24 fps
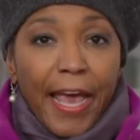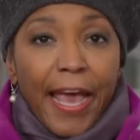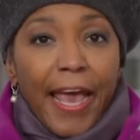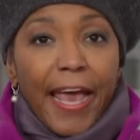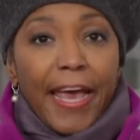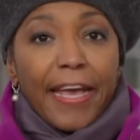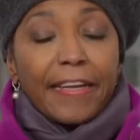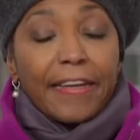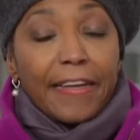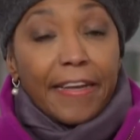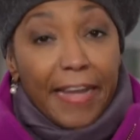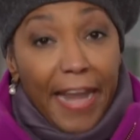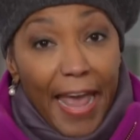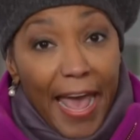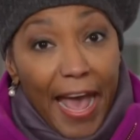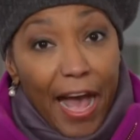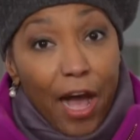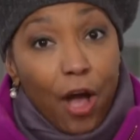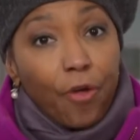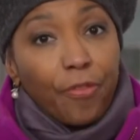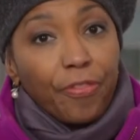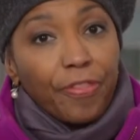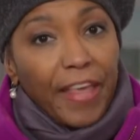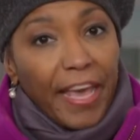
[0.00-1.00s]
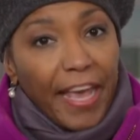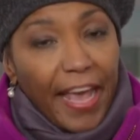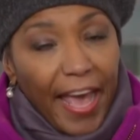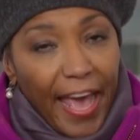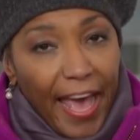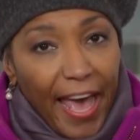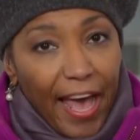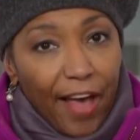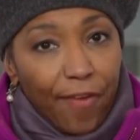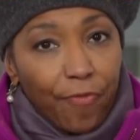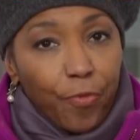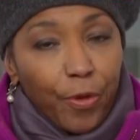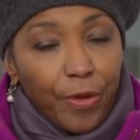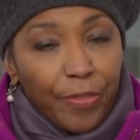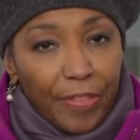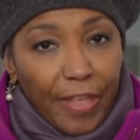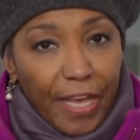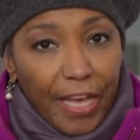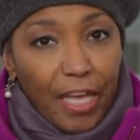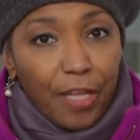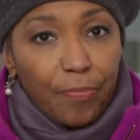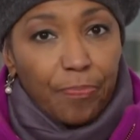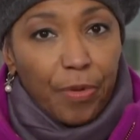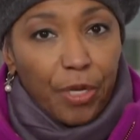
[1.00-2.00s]
And now they have what
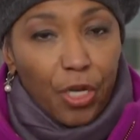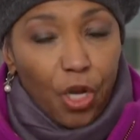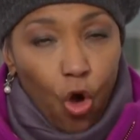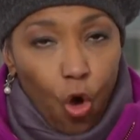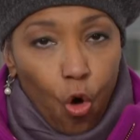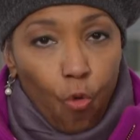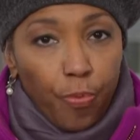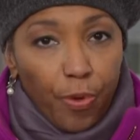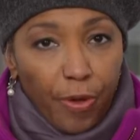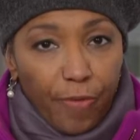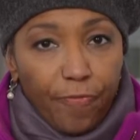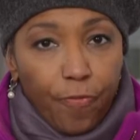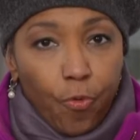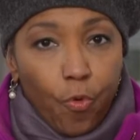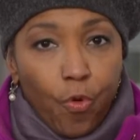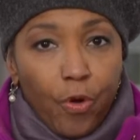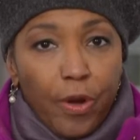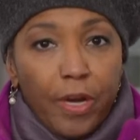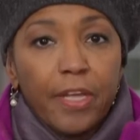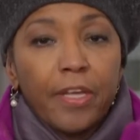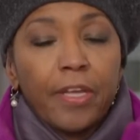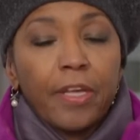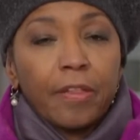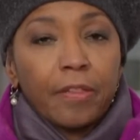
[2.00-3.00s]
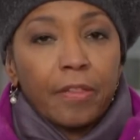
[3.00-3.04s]
they had been hoping for,